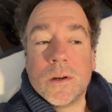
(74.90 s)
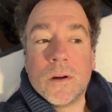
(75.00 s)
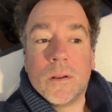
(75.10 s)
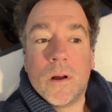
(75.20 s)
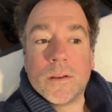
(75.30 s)

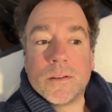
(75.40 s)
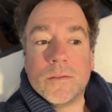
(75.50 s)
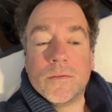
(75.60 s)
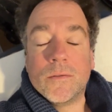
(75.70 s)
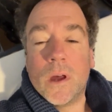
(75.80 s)
lots
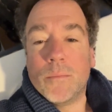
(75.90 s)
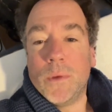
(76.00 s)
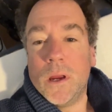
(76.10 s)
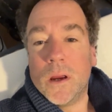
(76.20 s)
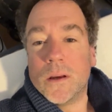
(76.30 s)
of that
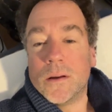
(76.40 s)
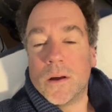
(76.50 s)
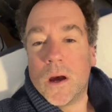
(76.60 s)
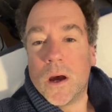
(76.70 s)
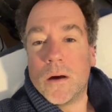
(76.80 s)
being
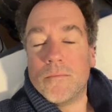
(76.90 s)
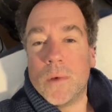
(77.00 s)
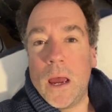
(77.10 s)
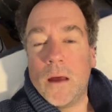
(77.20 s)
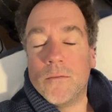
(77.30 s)

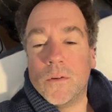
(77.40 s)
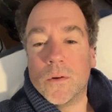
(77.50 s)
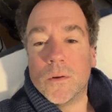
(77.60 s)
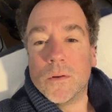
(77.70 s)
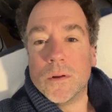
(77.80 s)

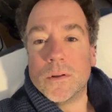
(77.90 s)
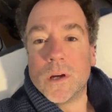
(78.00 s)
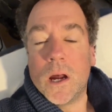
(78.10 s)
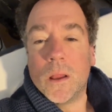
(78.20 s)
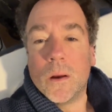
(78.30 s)
Advil and
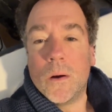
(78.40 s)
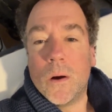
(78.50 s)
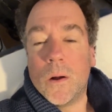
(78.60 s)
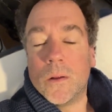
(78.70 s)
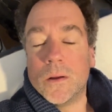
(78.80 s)

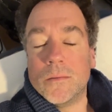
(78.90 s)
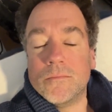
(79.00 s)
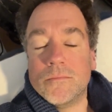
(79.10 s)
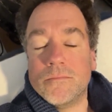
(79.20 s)
Tylenol, and